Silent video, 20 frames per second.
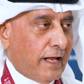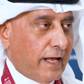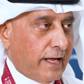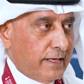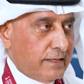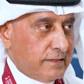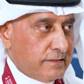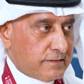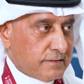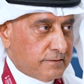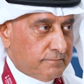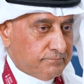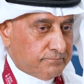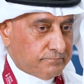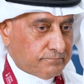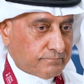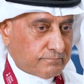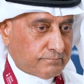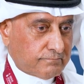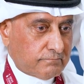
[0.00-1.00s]
lanes
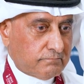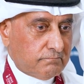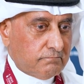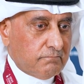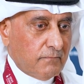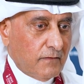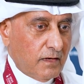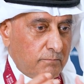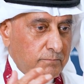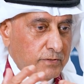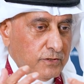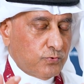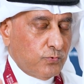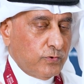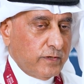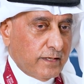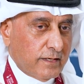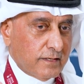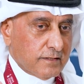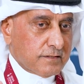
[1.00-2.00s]

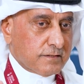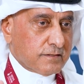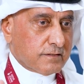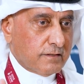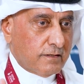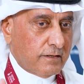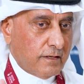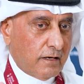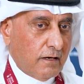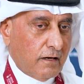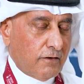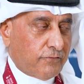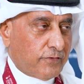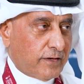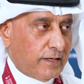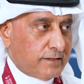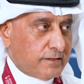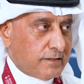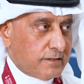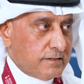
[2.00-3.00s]
between us and the Gulf
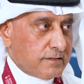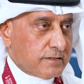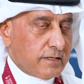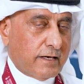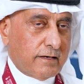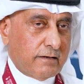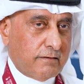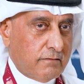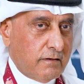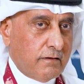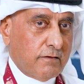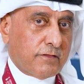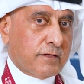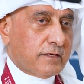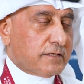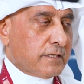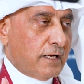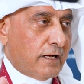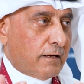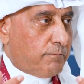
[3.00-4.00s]
countries and
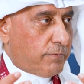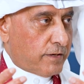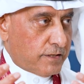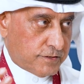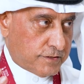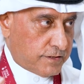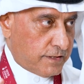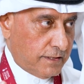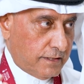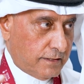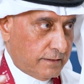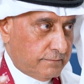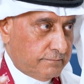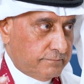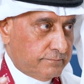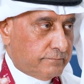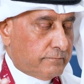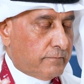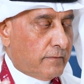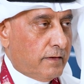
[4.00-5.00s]
things like Brazil,
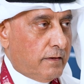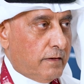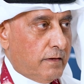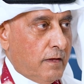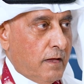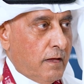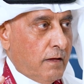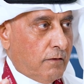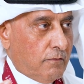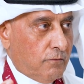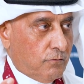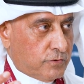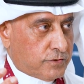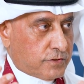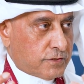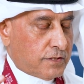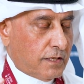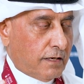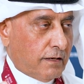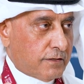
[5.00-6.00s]
which
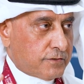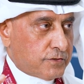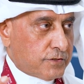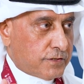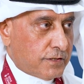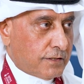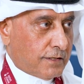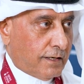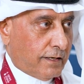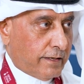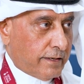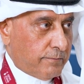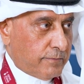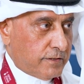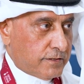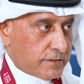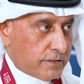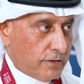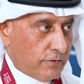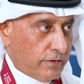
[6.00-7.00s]
is the largest economy
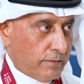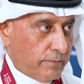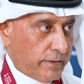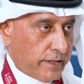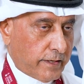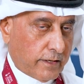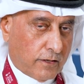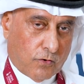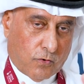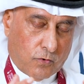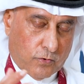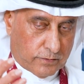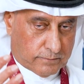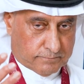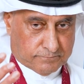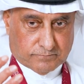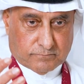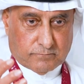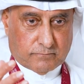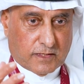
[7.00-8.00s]
in South America, or
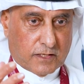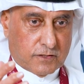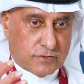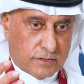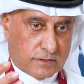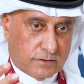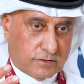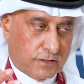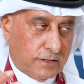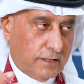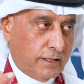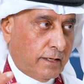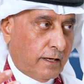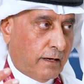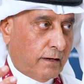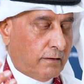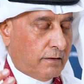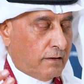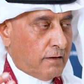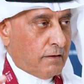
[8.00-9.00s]
Argentina,
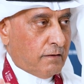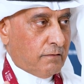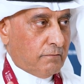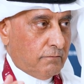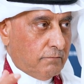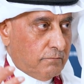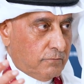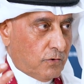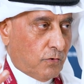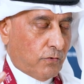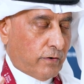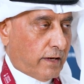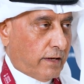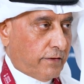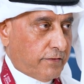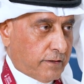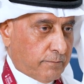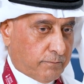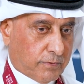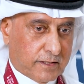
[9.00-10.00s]
or
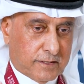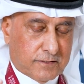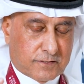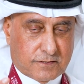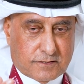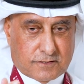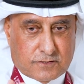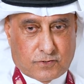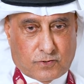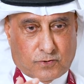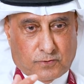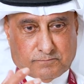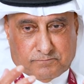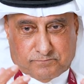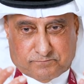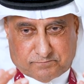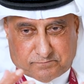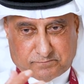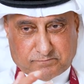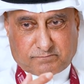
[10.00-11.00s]
other places. So
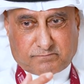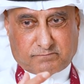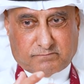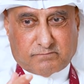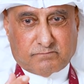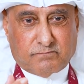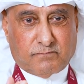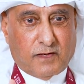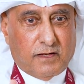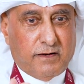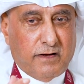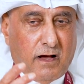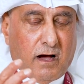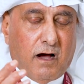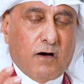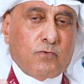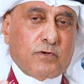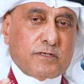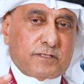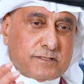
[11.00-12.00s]

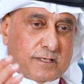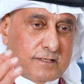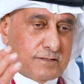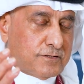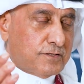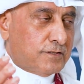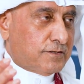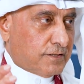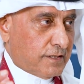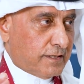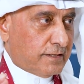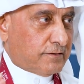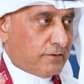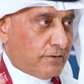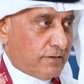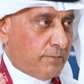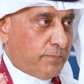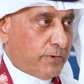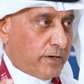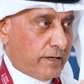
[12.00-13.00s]
now let's concentrate
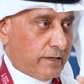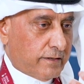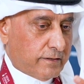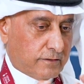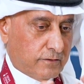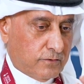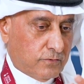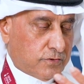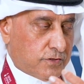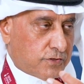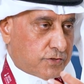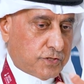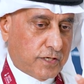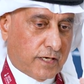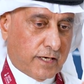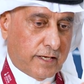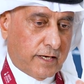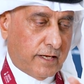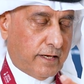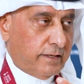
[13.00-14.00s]
in the priority, which is
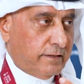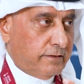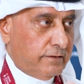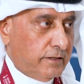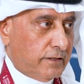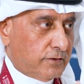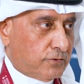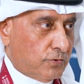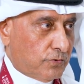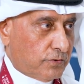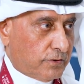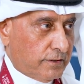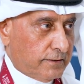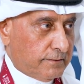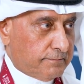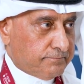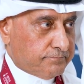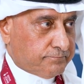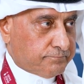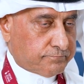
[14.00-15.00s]
China, India, Turkey.